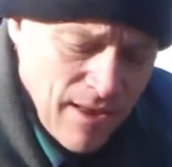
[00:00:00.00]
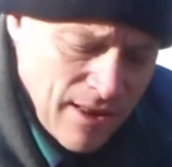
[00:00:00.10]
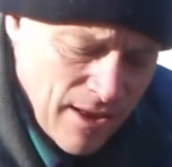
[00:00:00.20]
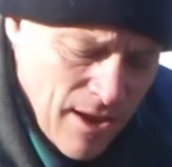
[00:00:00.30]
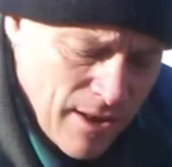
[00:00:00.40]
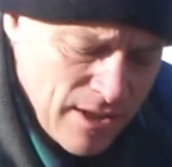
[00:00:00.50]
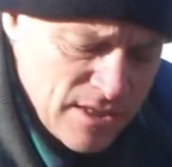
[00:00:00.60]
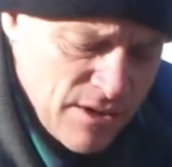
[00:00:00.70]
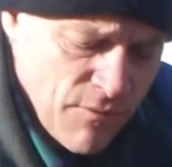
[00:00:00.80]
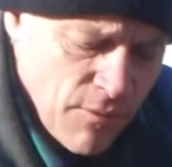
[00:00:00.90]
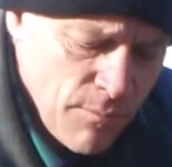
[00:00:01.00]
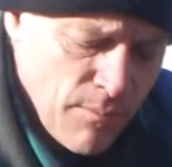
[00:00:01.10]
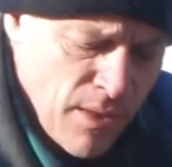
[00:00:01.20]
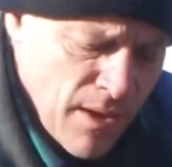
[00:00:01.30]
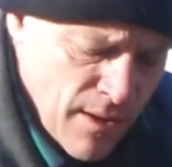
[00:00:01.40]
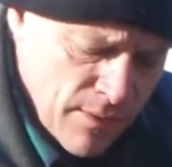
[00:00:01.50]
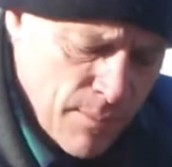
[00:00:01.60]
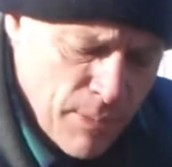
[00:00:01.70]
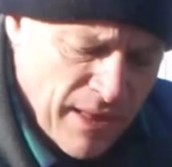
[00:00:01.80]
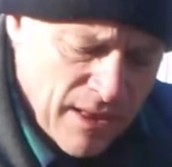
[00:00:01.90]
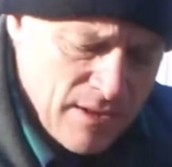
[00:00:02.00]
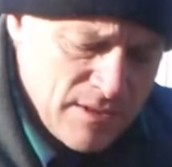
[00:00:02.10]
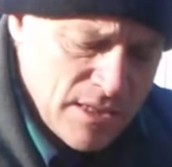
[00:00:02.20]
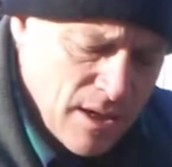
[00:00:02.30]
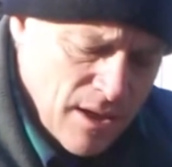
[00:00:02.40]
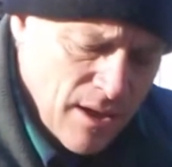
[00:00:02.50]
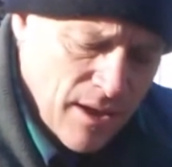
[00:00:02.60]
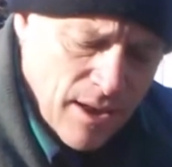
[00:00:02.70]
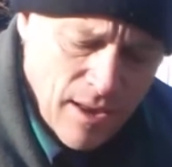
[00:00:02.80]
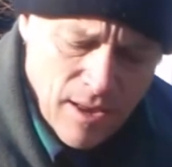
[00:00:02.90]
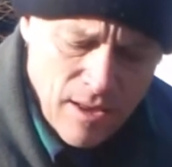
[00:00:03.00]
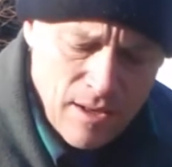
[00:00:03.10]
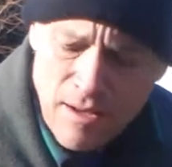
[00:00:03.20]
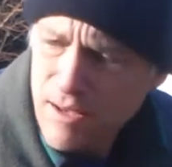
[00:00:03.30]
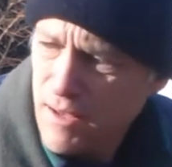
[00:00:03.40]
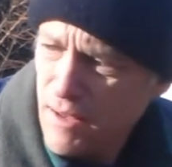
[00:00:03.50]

getting cuttings from the plants and